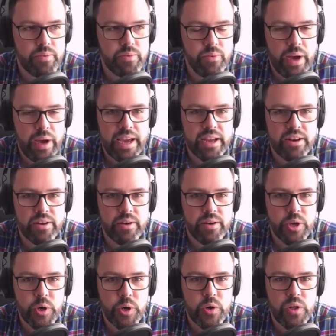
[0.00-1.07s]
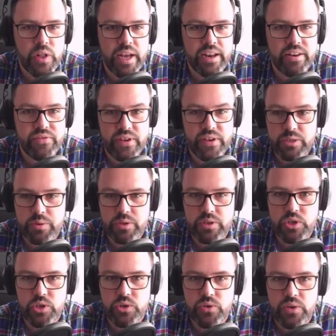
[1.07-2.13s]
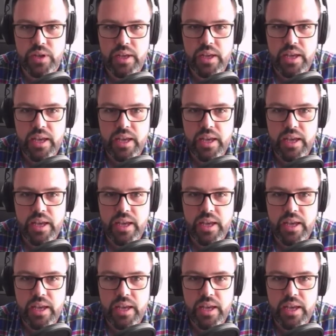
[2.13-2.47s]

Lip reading: wagon Google and Facebook too.